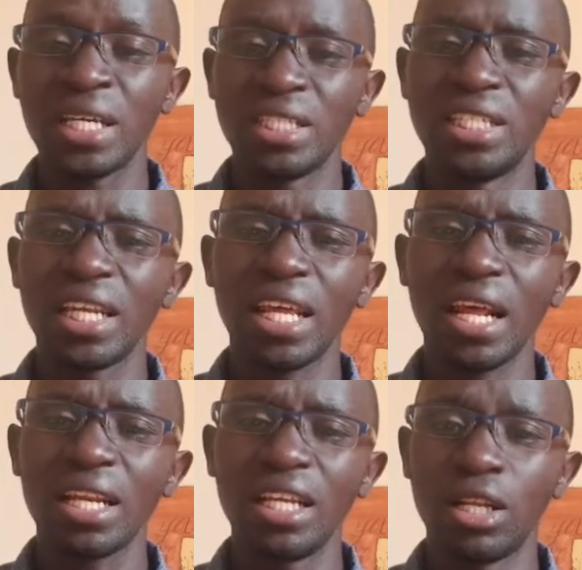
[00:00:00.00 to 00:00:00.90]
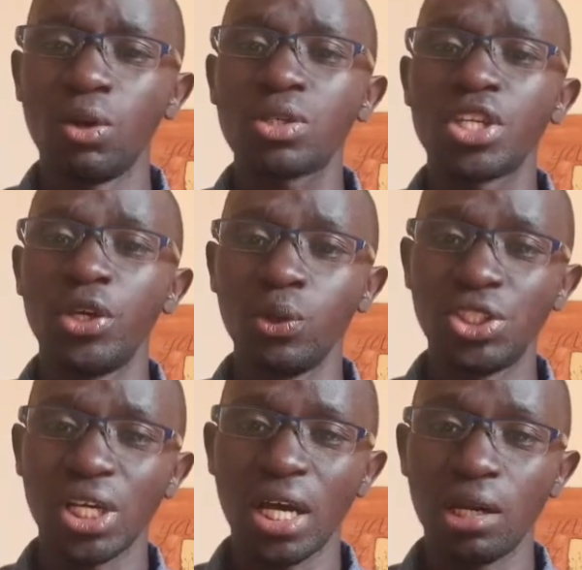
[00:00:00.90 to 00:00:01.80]
Generally, it looks
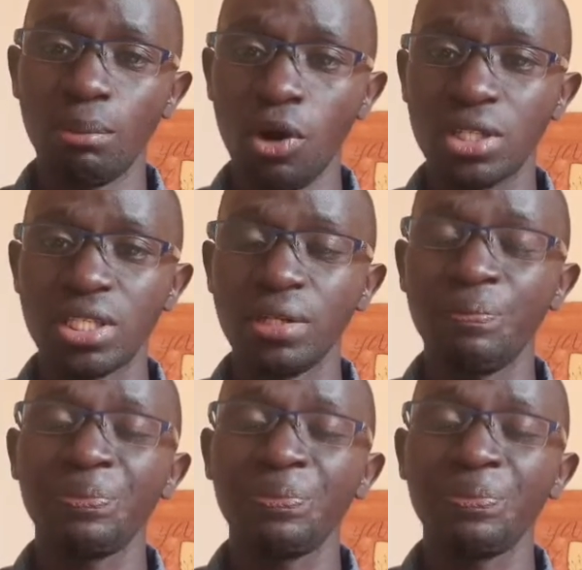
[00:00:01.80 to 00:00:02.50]
huge and boxy,